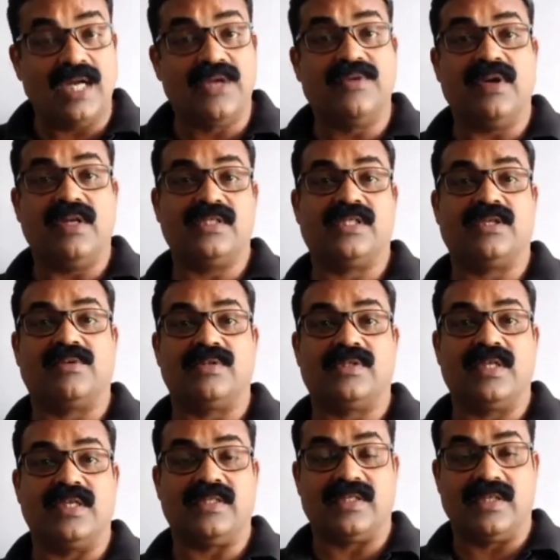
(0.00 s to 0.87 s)
advanced
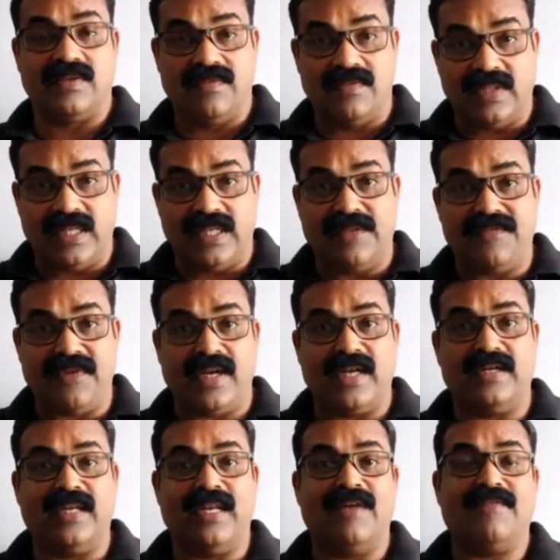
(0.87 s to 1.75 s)
questions with the
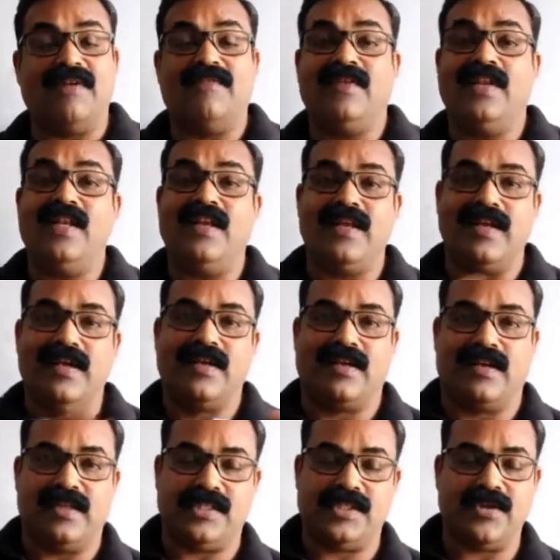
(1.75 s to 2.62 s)
difficulty level will
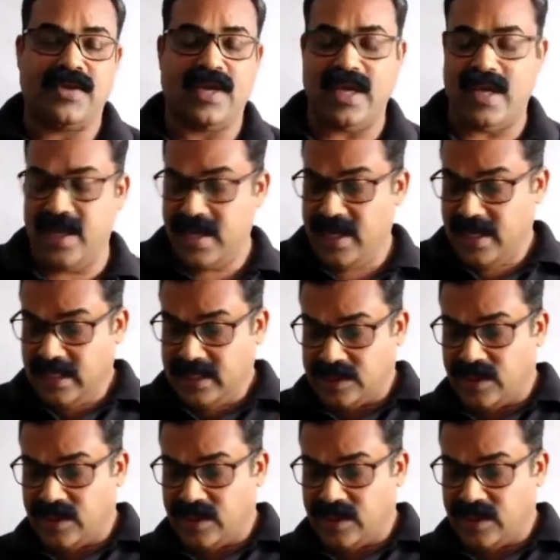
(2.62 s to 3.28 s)
increase. Okay.